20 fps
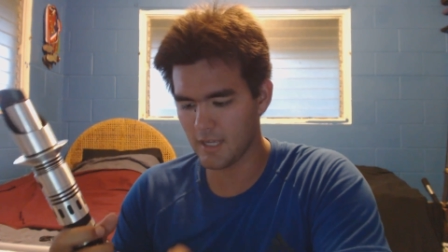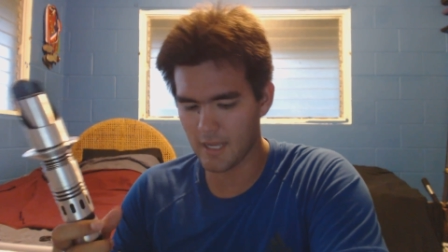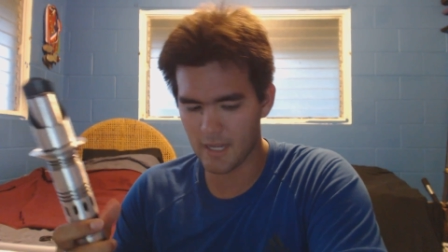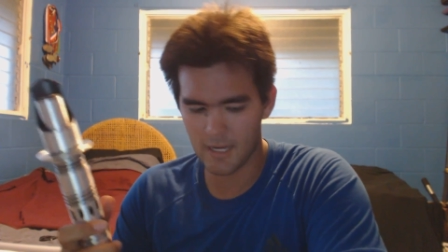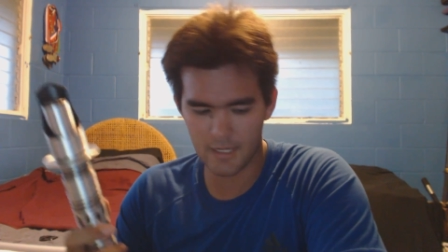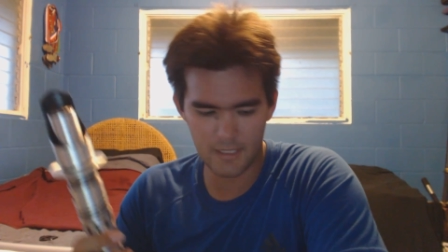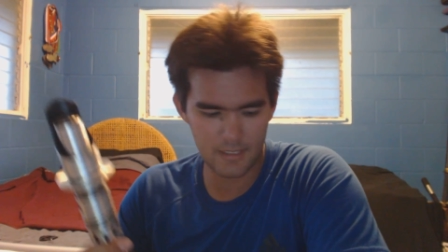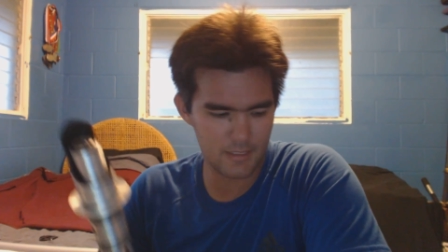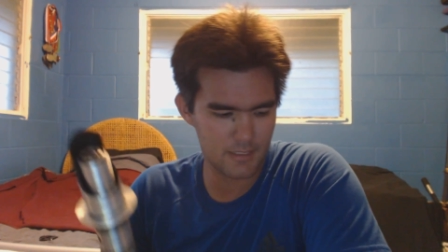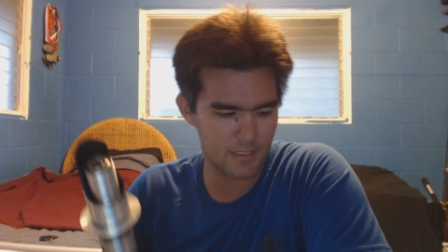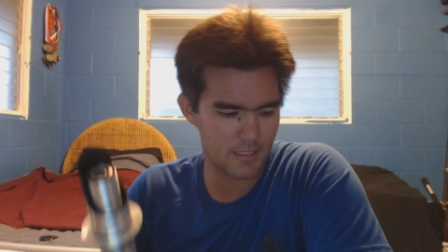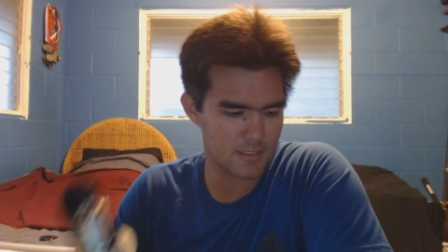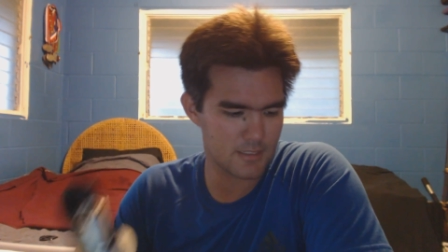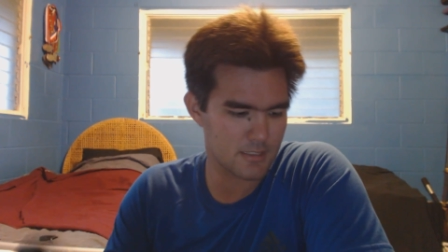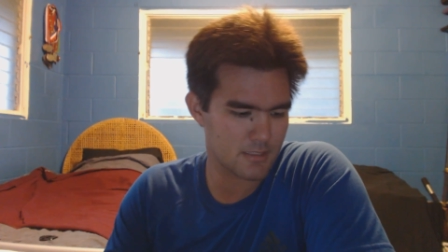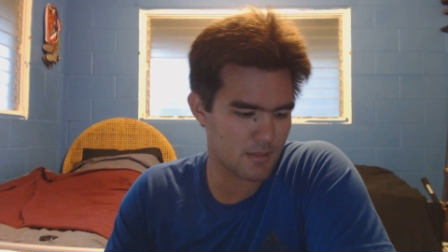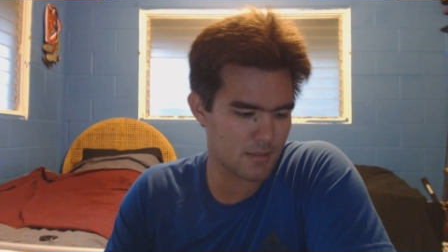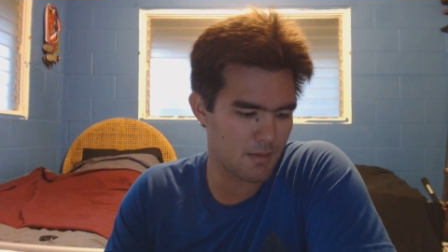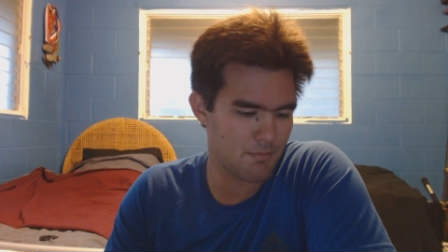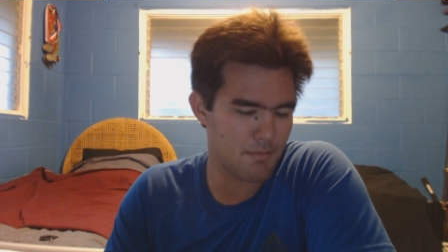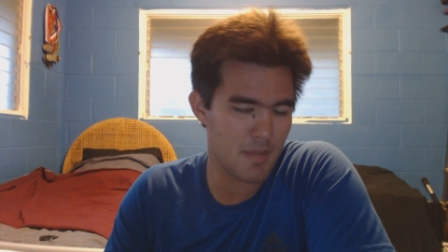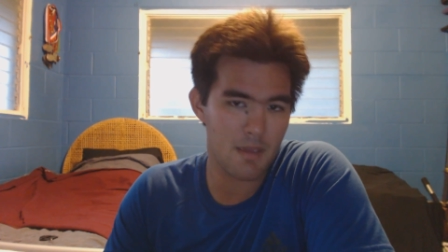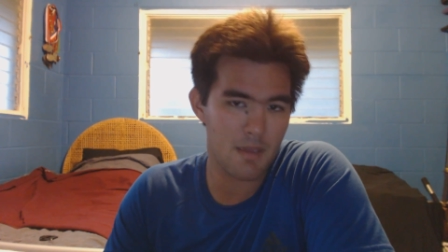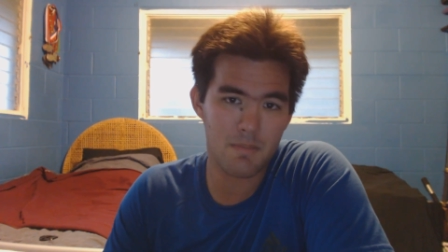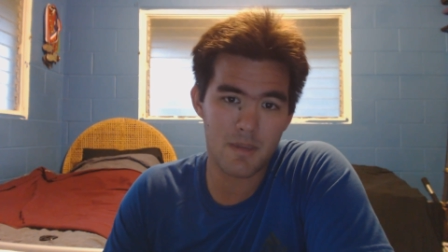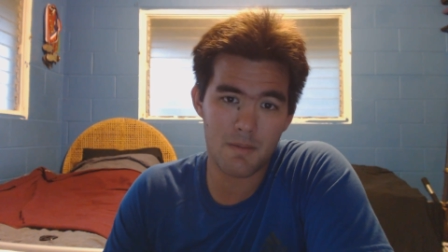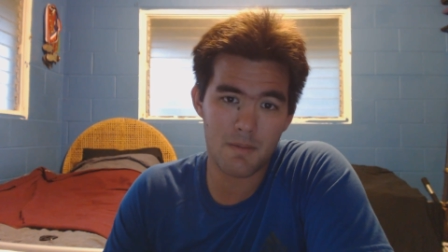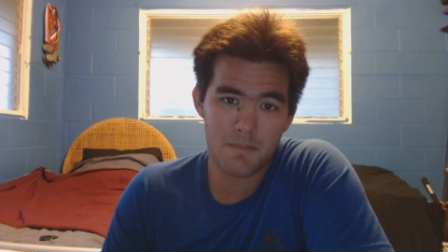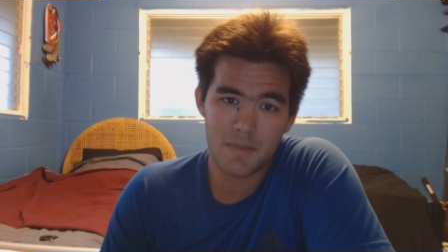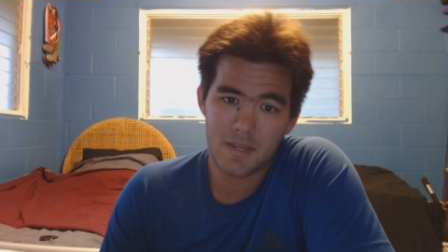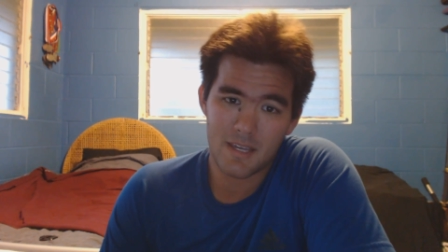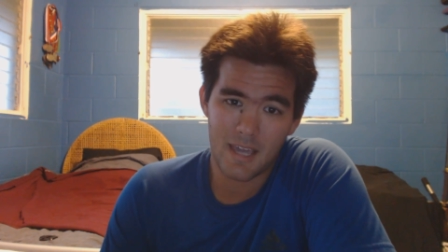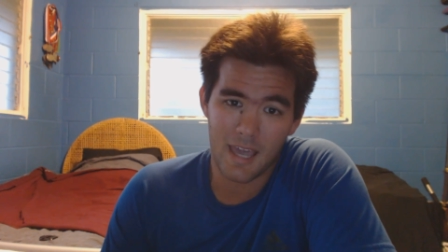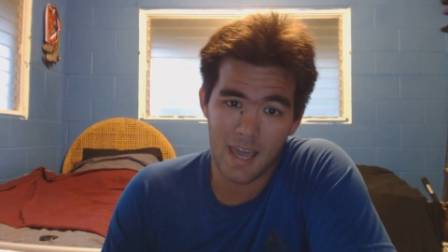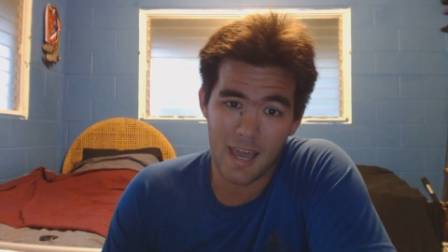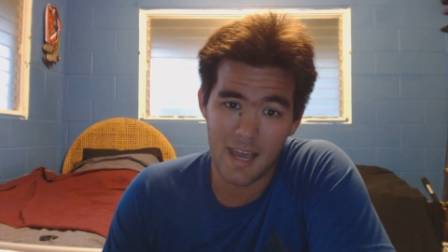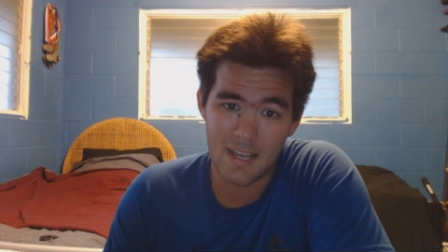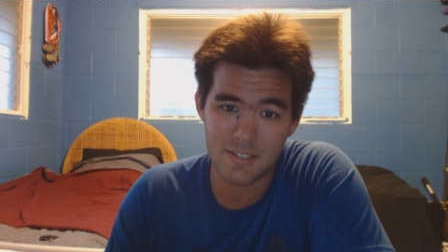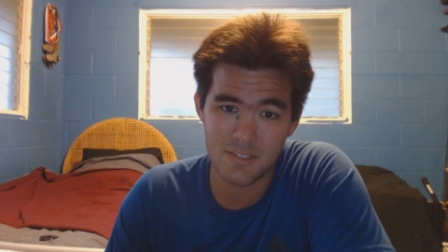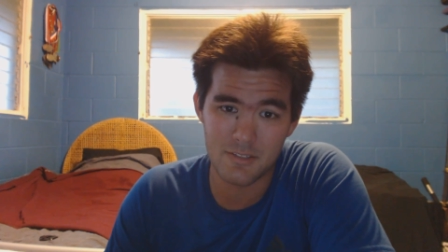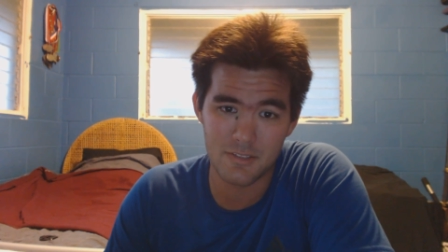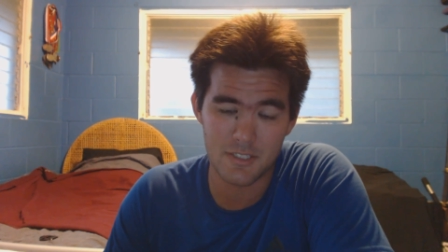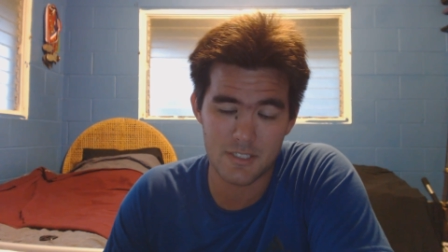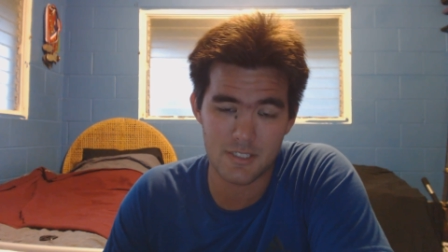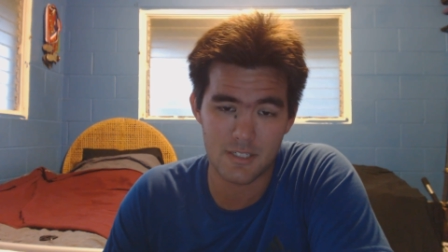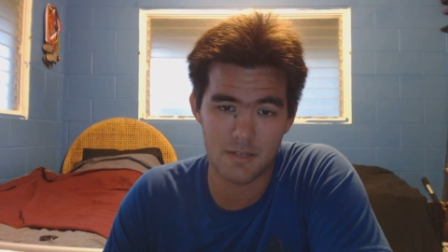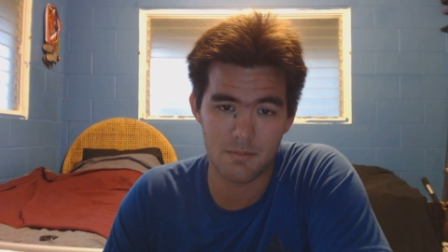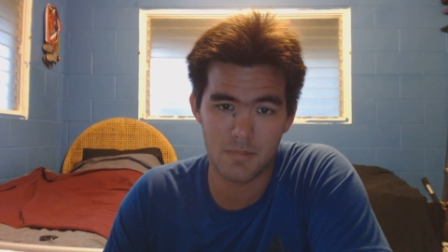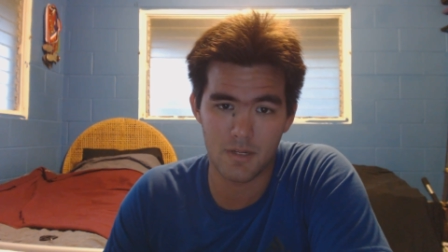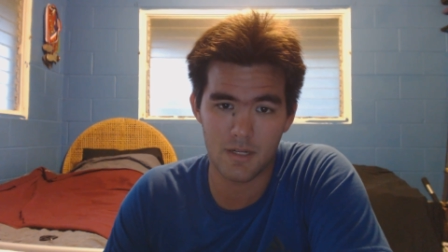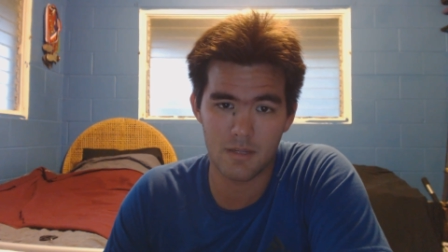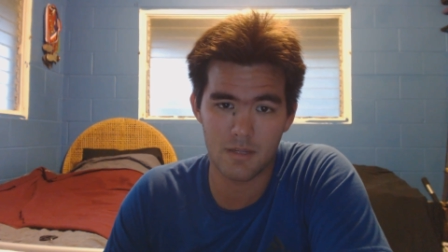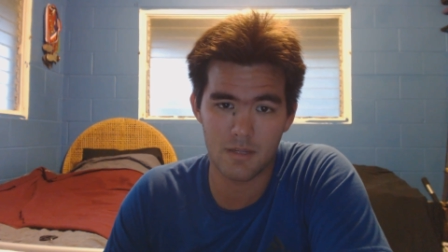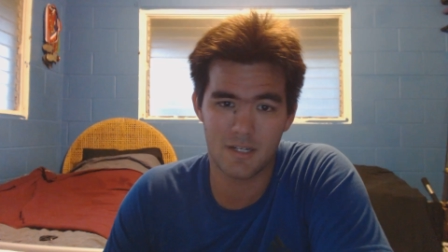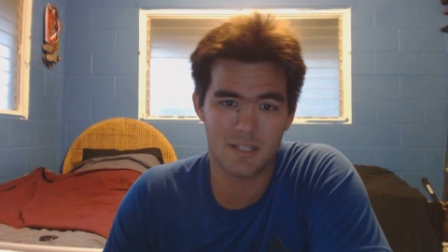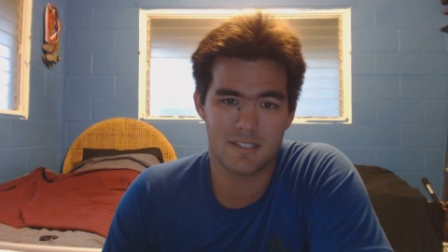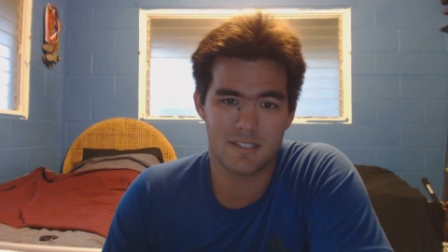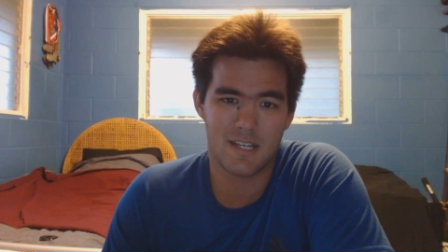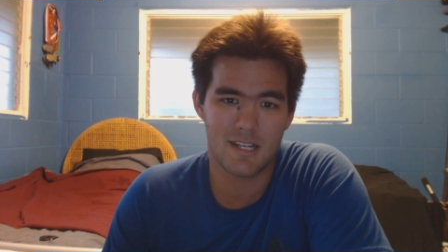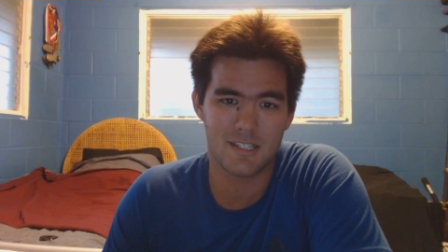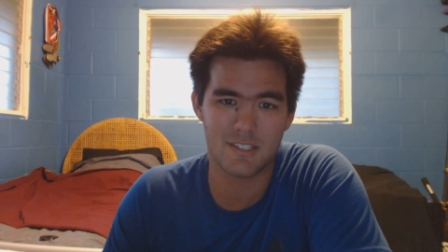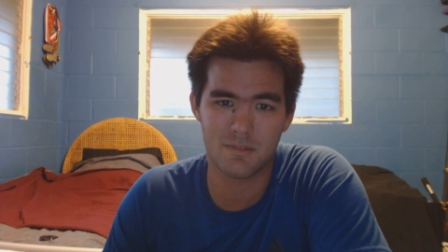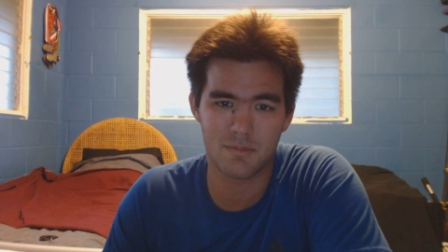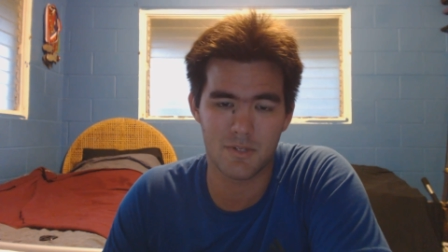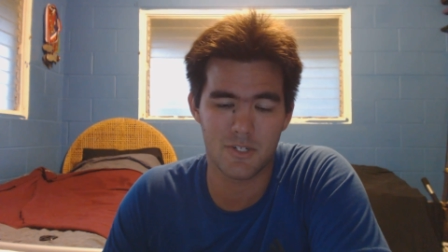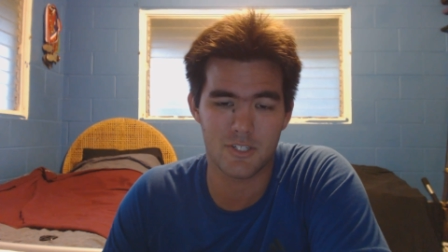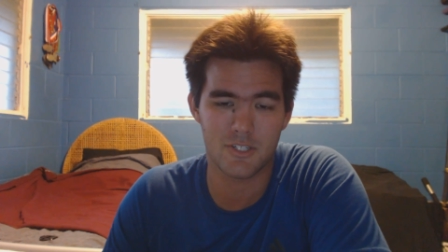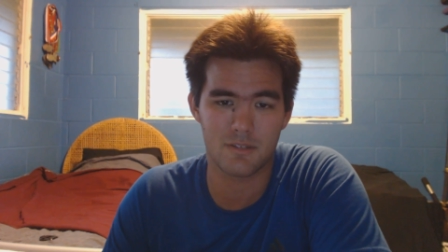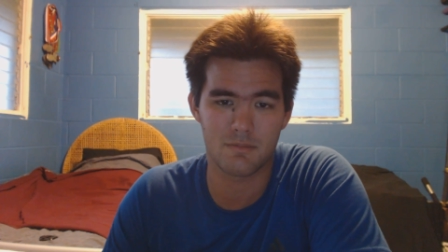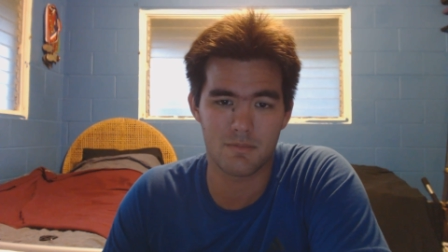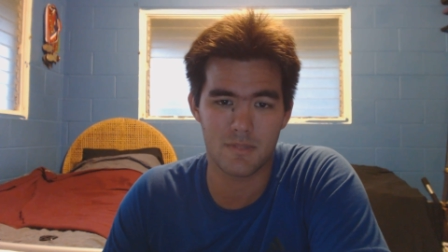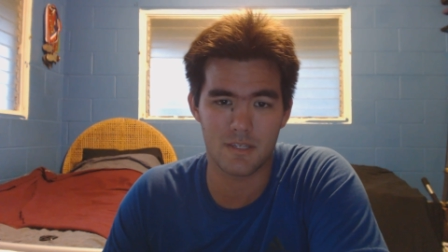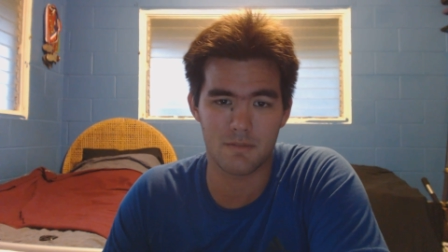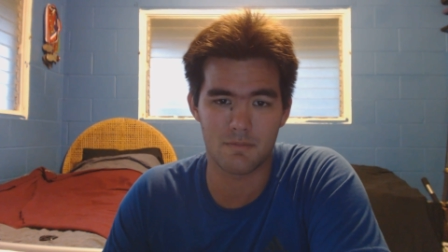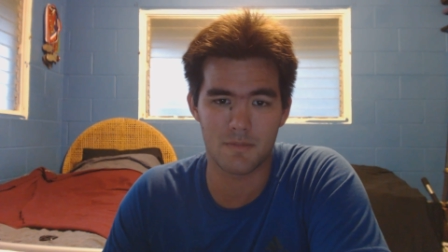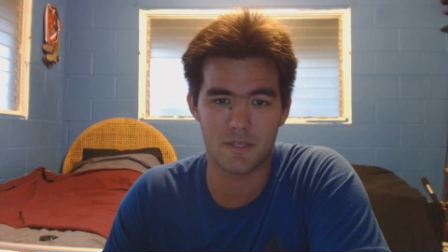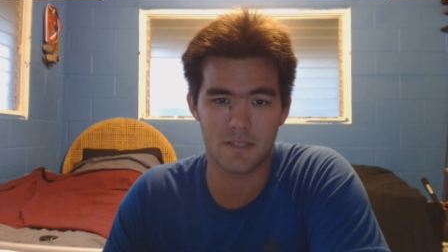and it may be a big hassle to somebody, but it's not so much to me,